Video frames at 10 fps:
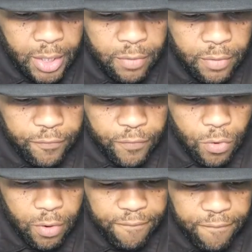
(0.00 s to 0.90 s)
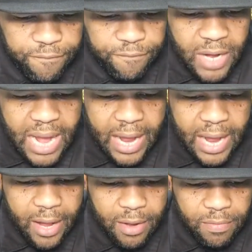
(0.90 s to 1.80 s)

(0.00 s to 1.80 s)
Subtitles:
4, 5.